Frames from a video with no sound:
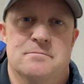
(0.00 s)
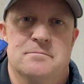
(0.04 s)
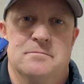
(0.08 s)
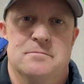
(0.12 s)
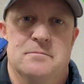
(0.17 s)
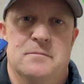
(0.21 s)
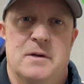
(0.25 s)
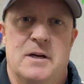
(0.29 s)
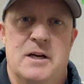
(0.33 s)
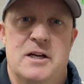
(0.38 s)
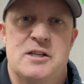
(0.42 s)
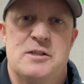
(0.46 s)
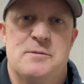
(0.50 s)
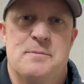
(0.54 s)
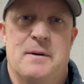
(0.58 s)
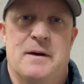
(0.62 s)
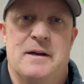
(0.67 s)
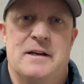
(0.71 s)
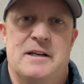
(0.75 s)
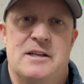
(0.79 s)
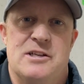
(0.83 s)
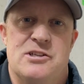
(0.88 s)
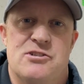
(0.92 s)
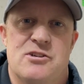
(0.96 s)
my edge
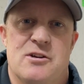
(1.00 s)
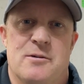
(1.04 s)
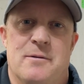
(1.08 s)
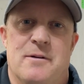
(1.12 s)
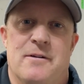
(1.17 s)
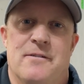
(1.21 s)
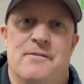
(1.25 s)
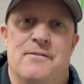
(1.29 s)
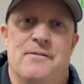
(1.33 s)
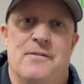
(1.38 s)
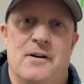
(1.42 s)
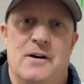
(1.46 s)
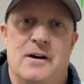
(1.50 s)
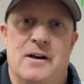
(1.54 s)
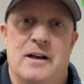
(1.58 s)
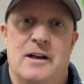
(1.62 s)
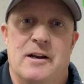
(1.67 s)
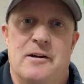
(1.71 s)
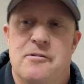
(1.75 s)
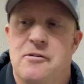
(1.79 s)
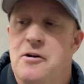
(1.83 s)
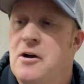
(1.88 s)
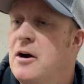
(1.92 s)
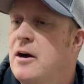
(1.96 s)
banding trimmer finally
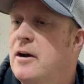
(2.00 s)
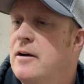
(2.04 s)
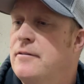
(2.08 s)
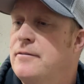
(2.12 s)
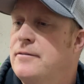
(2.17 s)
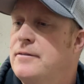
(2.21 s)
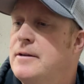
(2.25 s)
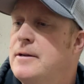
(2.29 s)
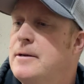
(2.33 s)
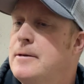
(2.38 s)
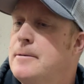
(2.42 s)
arrived,